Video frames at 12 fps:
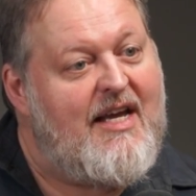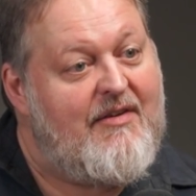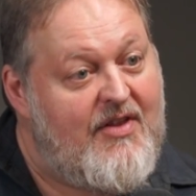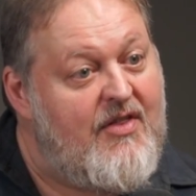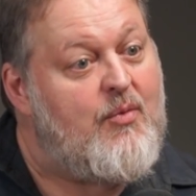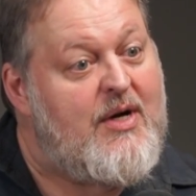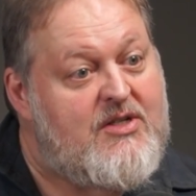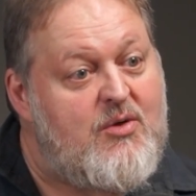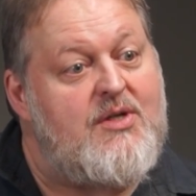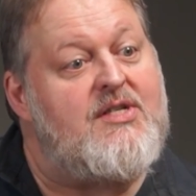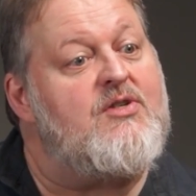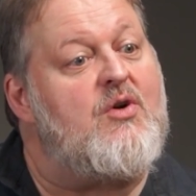given the
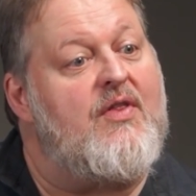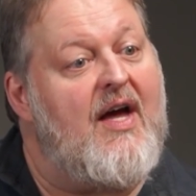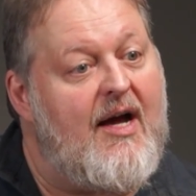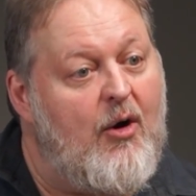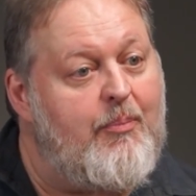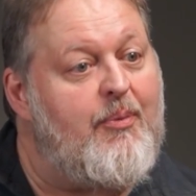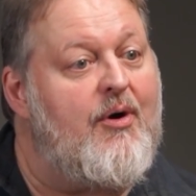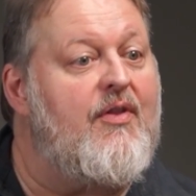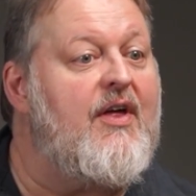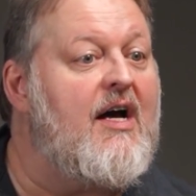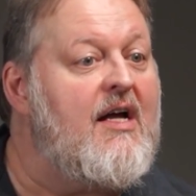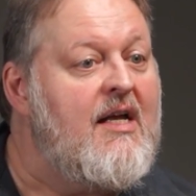resources or the help
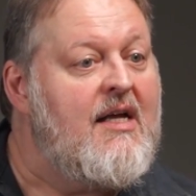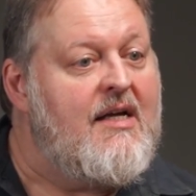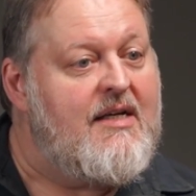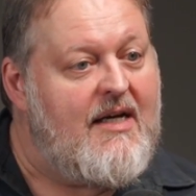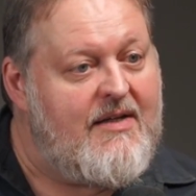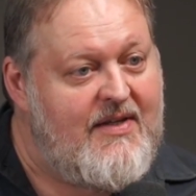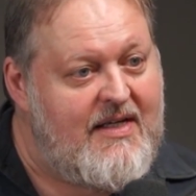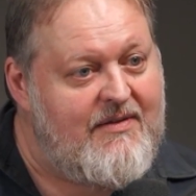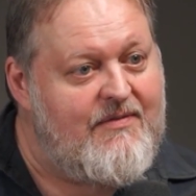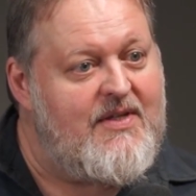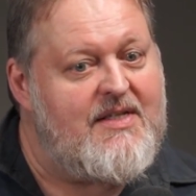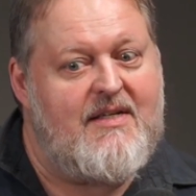or
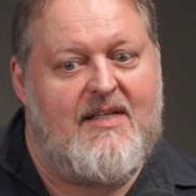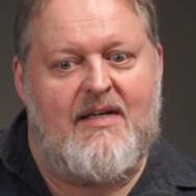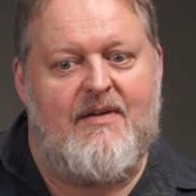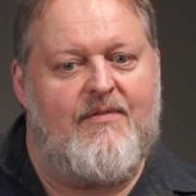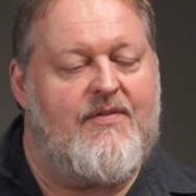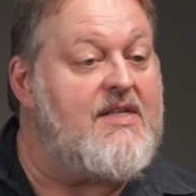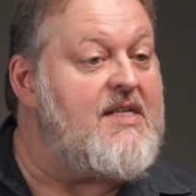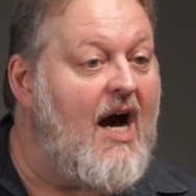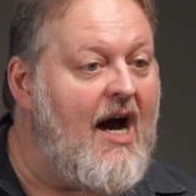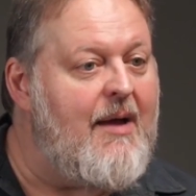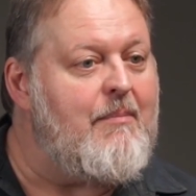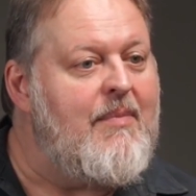the
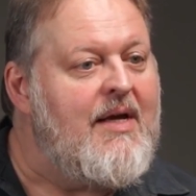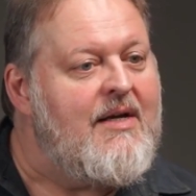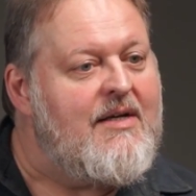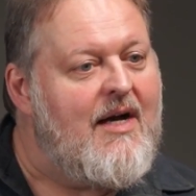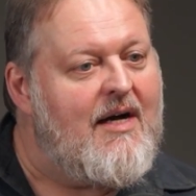time